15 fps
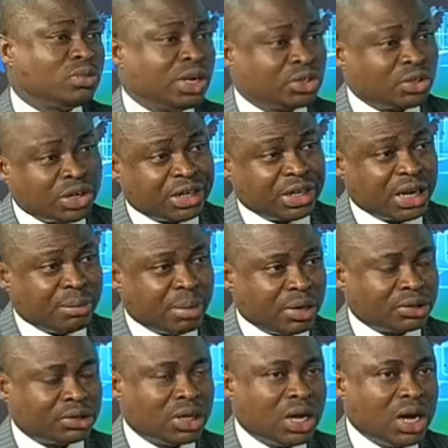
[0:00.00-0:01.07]
we are talking
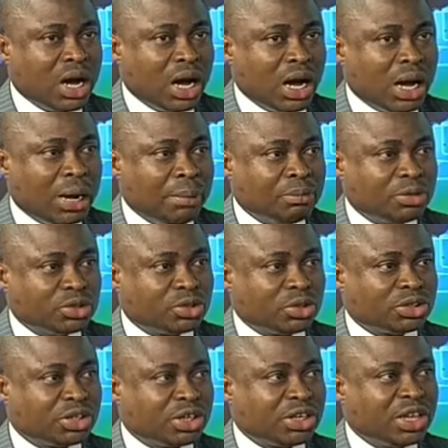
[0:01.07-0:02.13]
about.
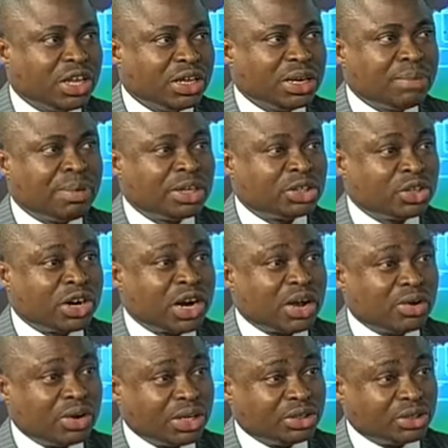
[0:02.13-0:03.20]
So the pension
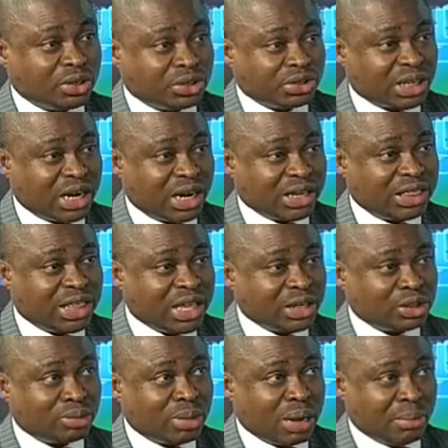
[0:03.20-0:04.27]
regulators, I
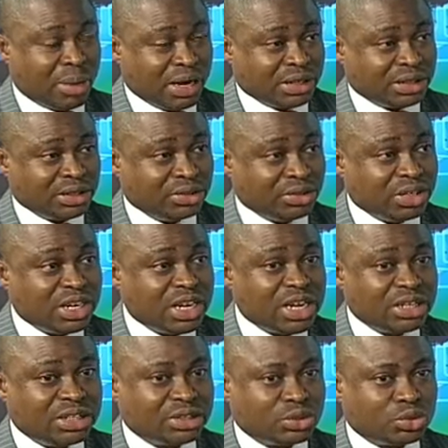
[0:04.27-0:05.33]
think, to my mind,
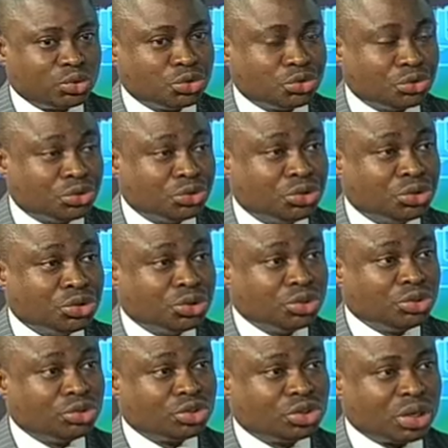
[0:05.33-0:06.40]
need to
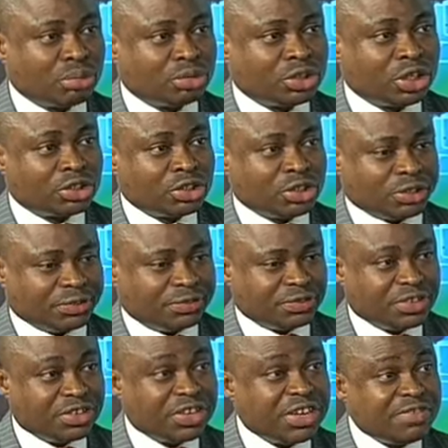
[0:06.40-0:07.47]
do some sort of
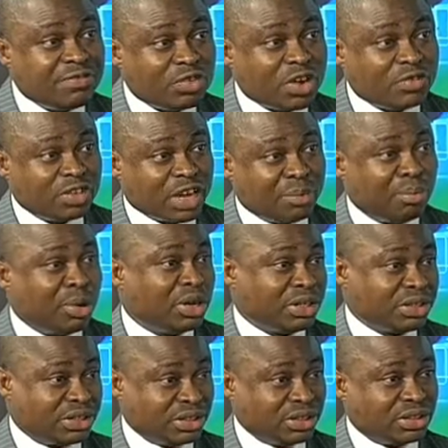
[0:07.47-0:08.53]
review of their
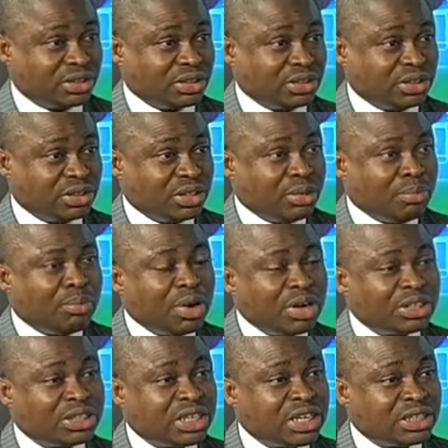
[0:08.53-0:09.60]
policies.
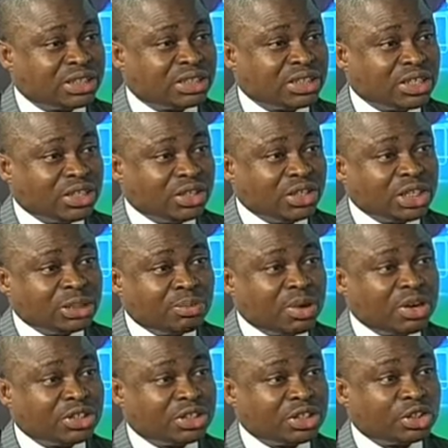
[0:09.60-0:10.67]
These
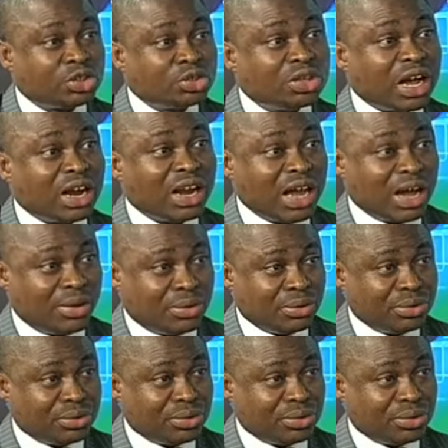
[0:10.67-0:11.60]
policies should allow